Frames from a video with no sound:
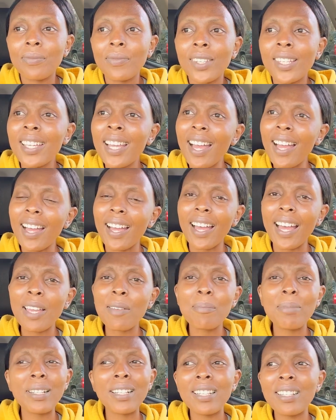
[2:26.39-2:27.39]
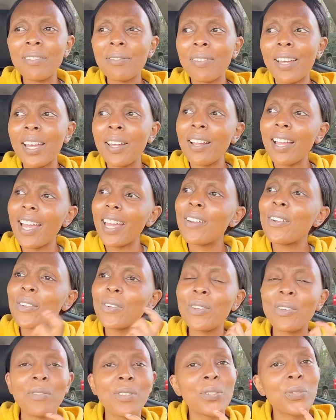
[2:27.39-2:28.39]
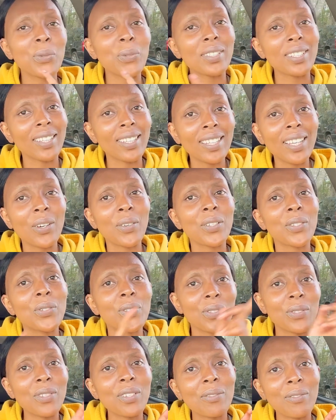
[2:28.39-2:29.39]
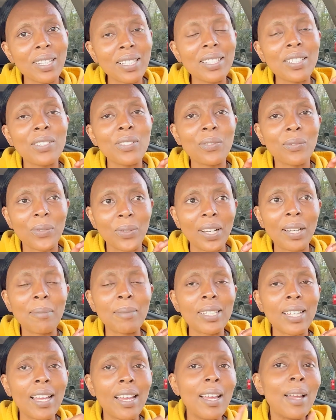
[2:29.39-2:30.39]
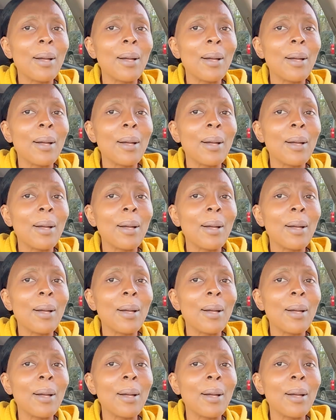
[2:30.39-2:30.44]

yeah i believe I, I don't know if it was here or it was university of new hampshire